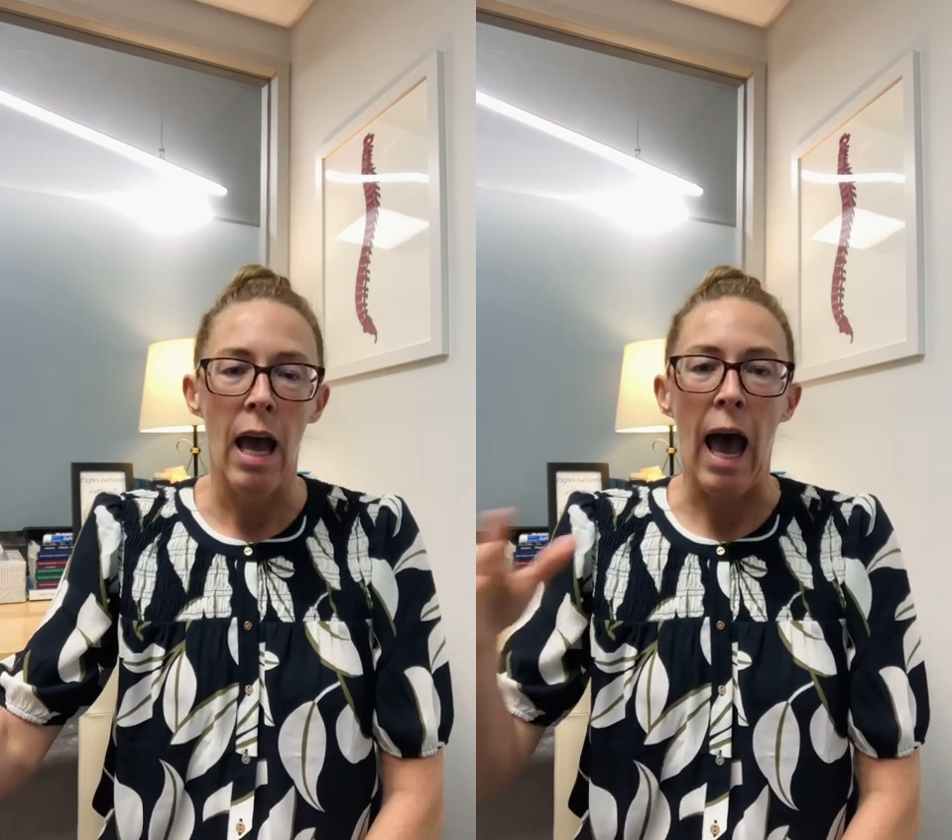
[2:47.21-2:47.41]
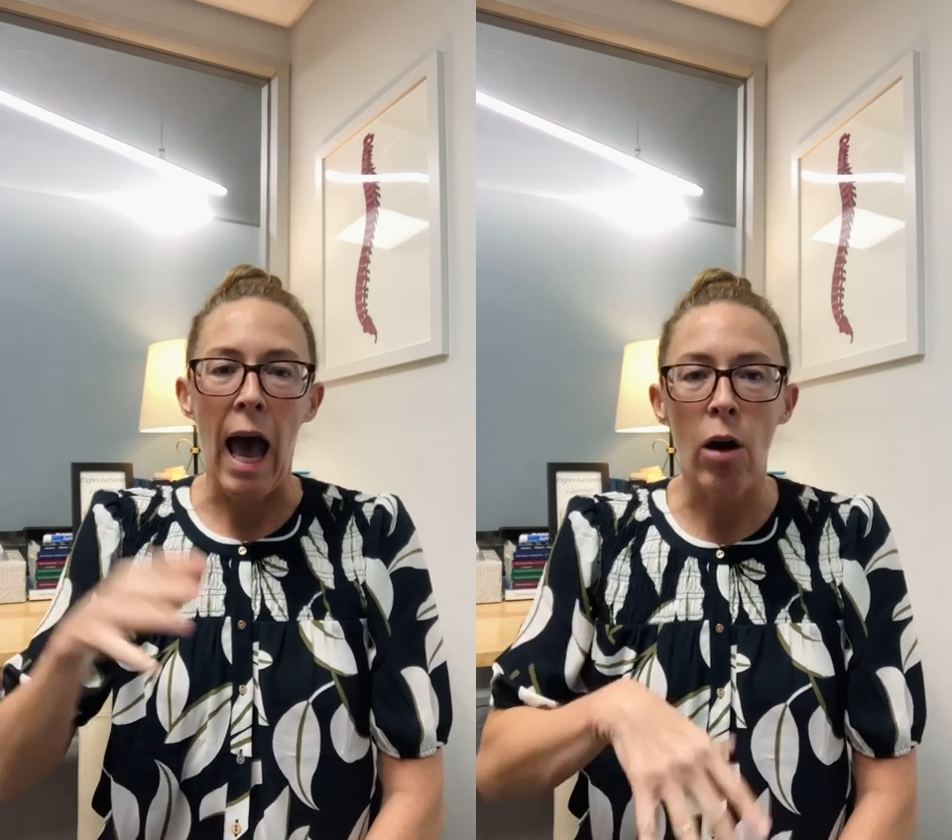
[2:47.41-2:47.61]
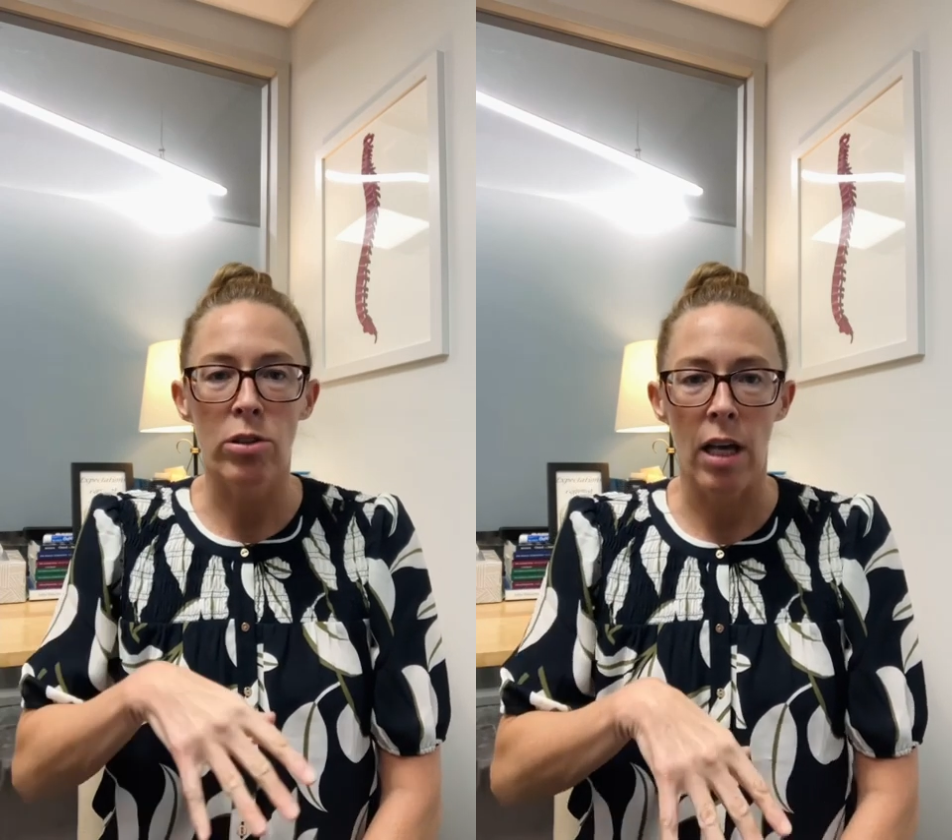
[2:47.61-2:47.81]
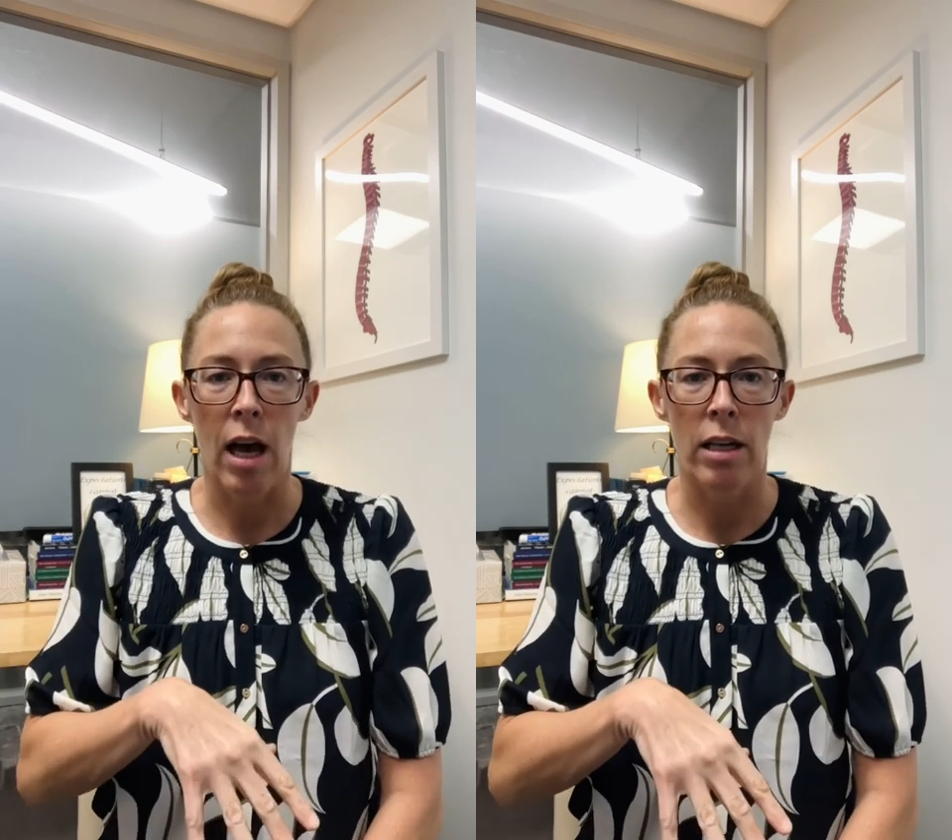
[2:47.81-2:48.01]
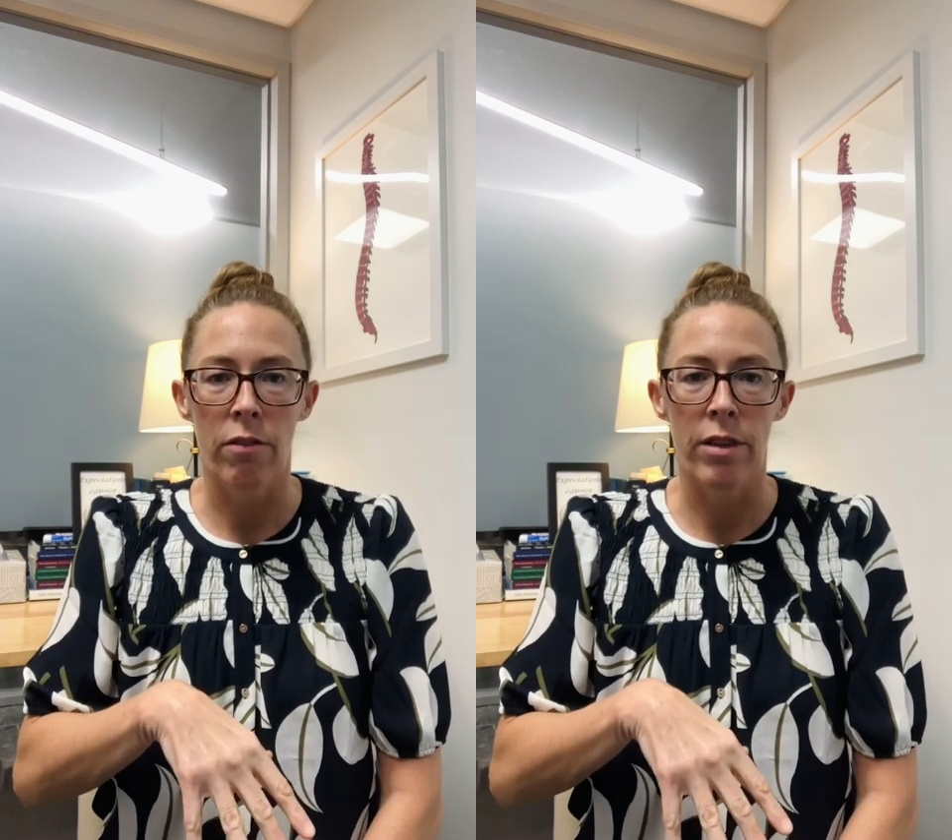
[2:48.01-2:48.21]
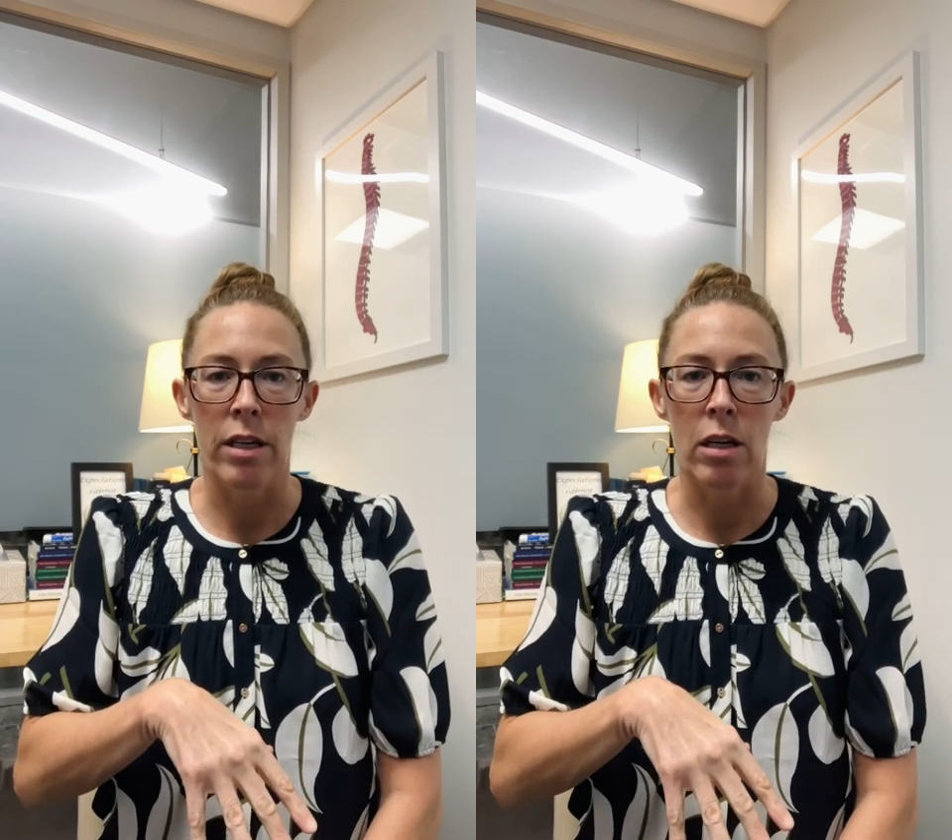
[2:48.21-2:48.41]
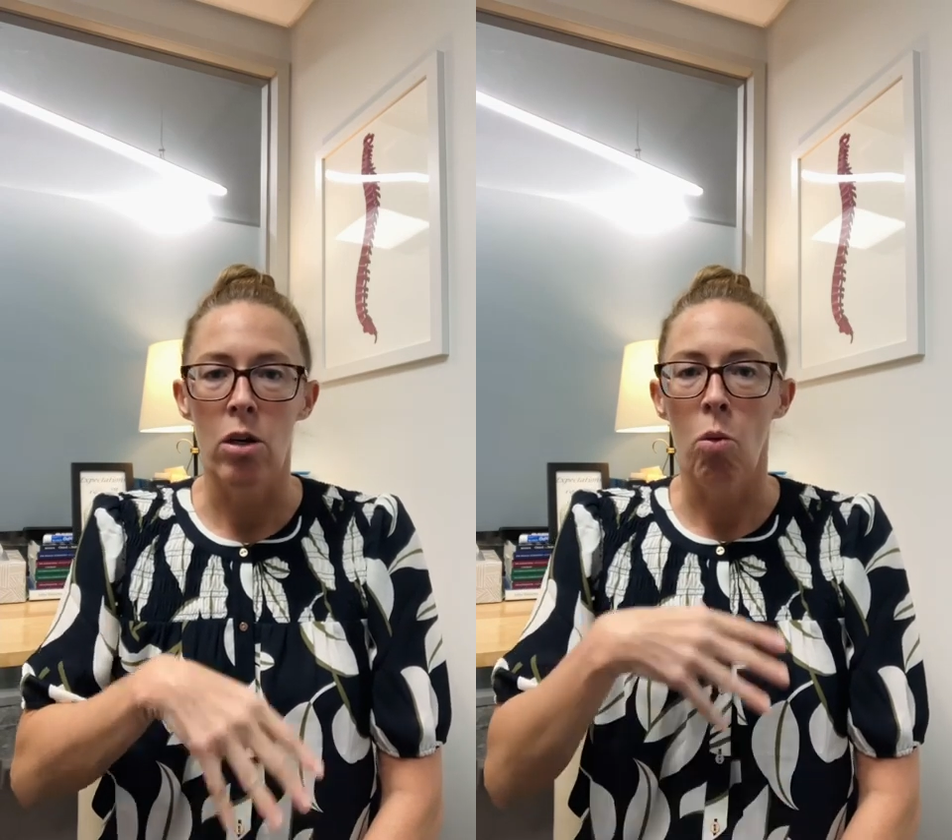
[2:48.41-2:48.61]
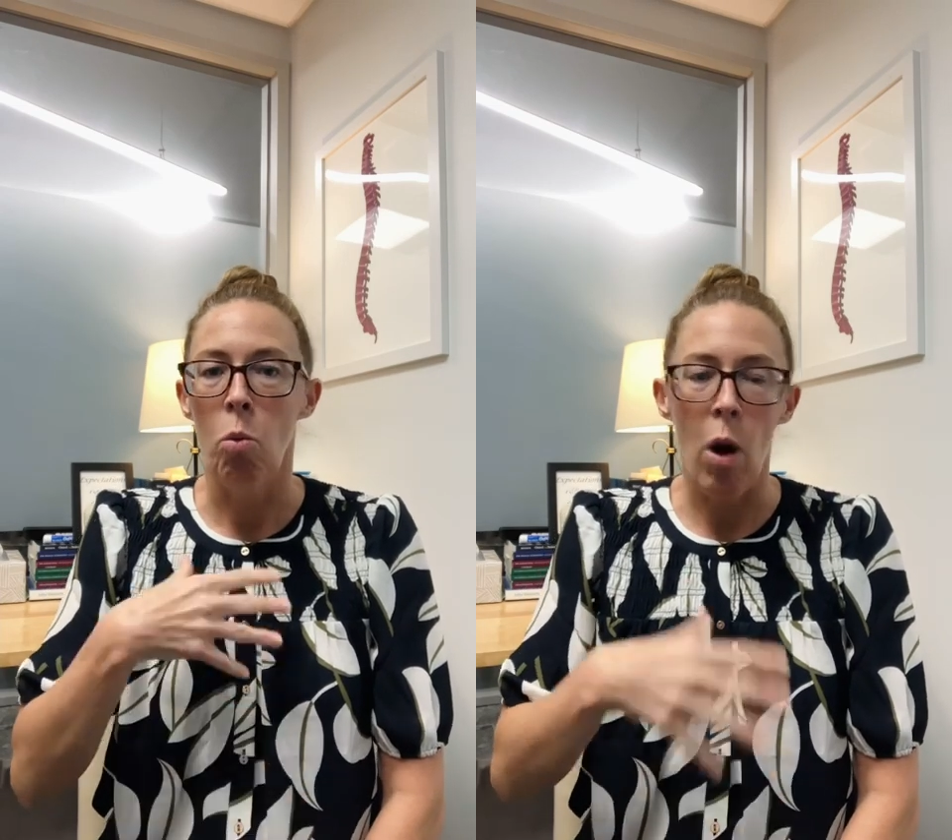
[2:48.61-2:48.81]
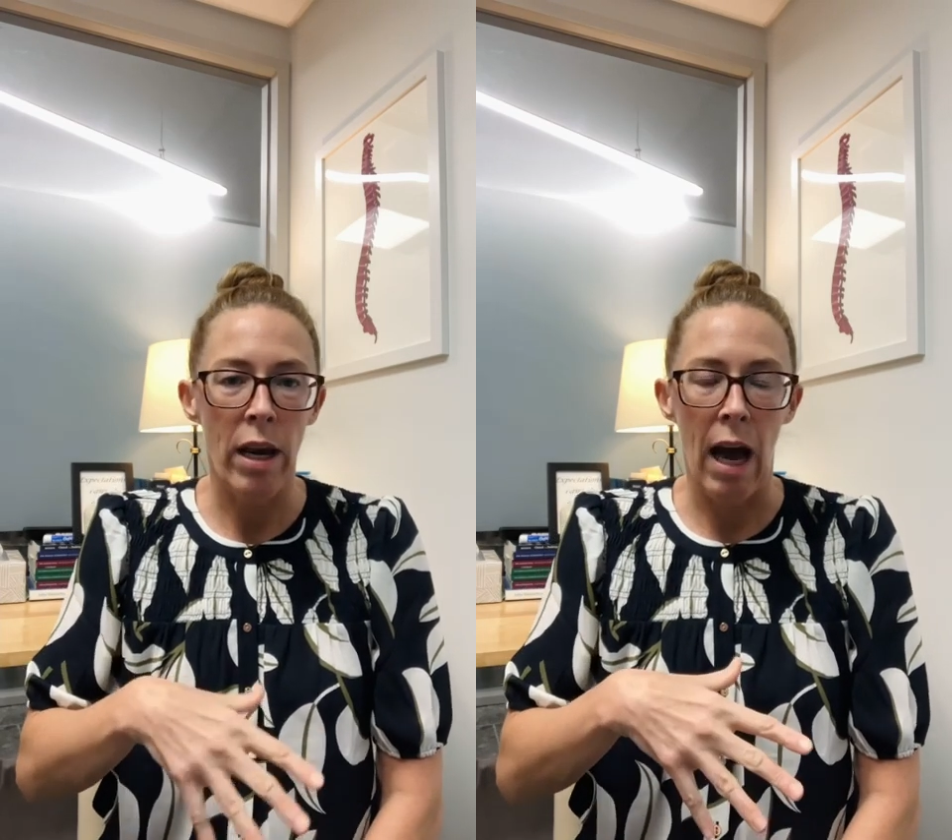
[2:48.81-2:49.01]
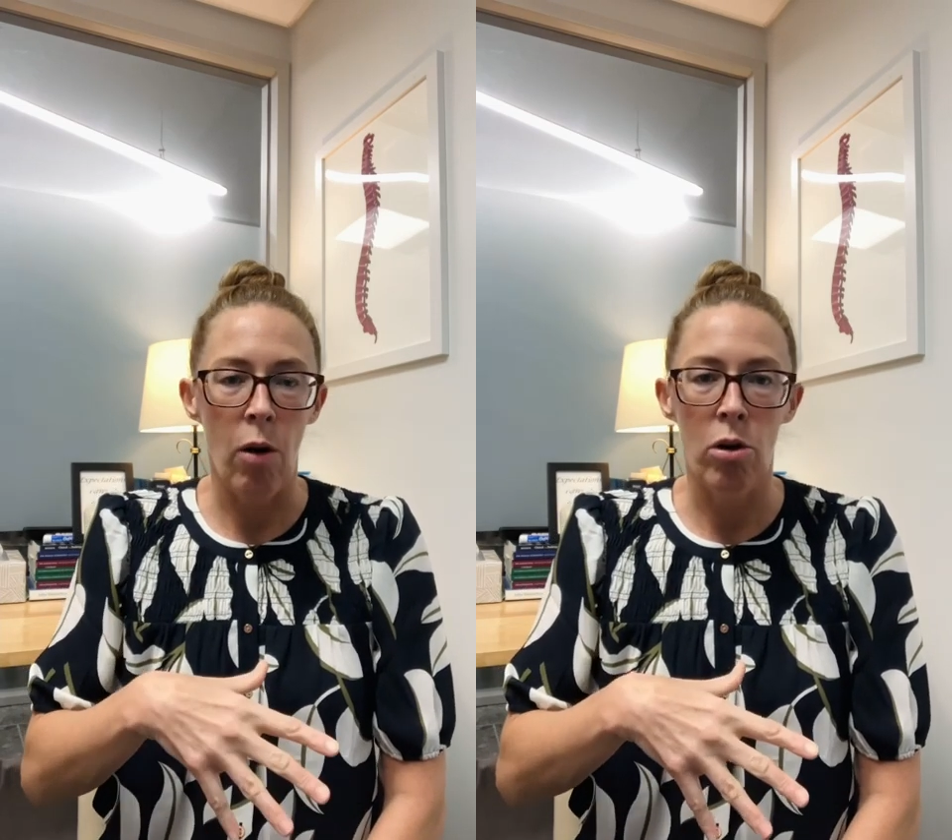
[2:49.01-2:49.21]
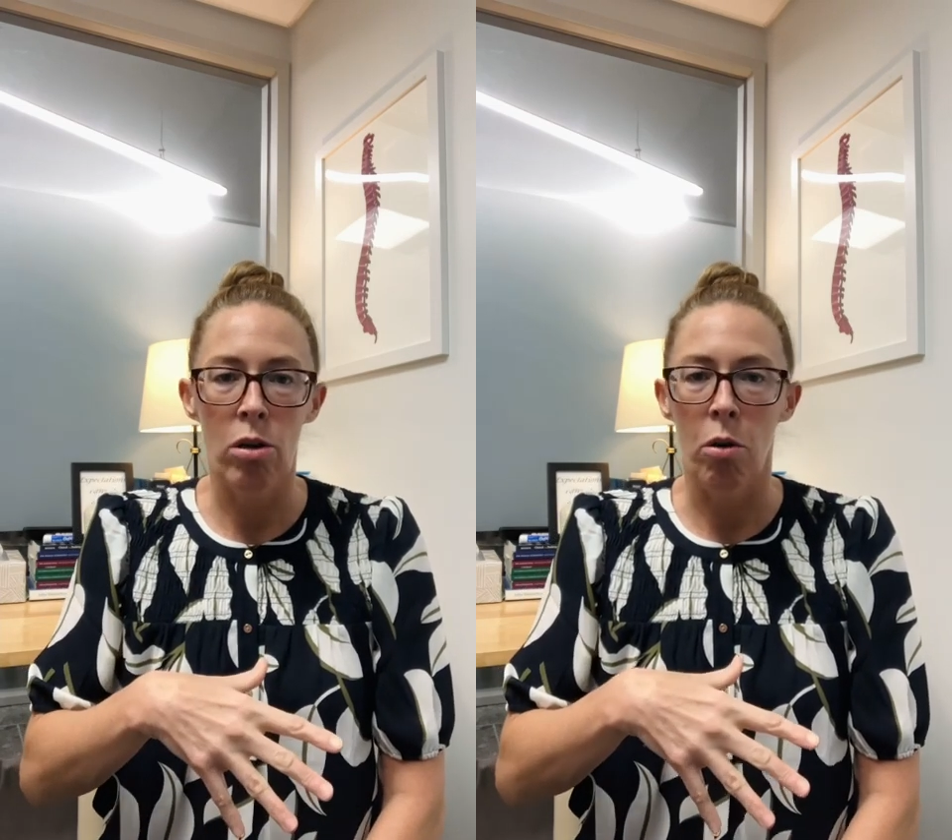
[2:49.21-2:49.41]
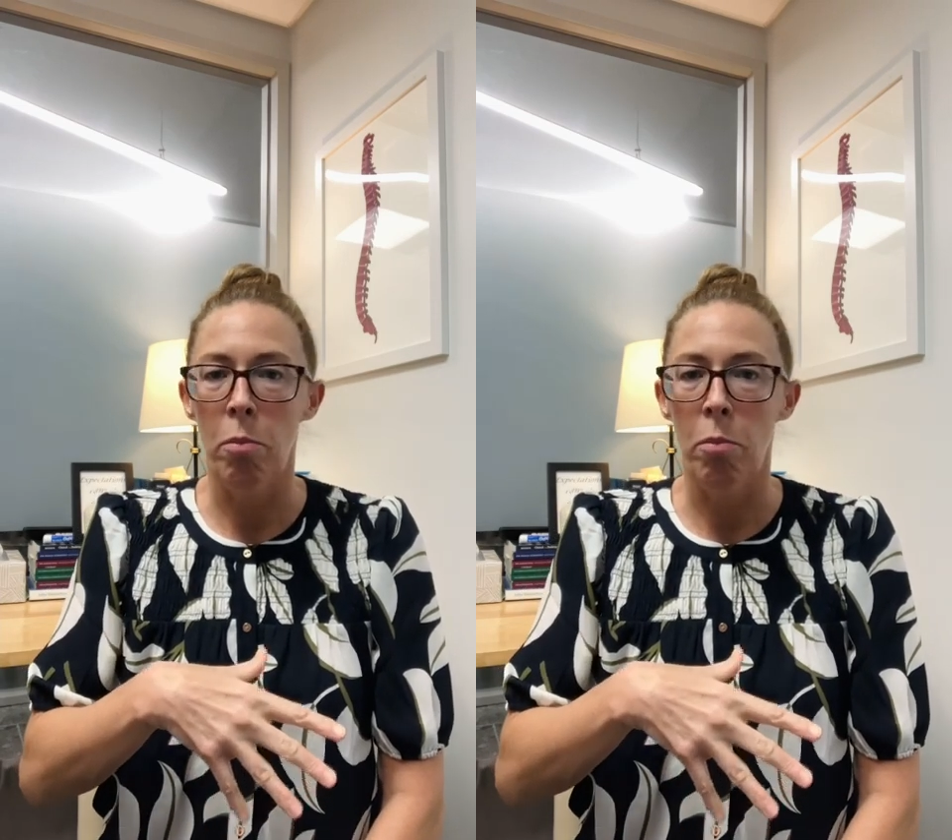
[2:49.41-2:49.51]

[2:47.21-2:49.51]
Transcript: outside of the 1 hour or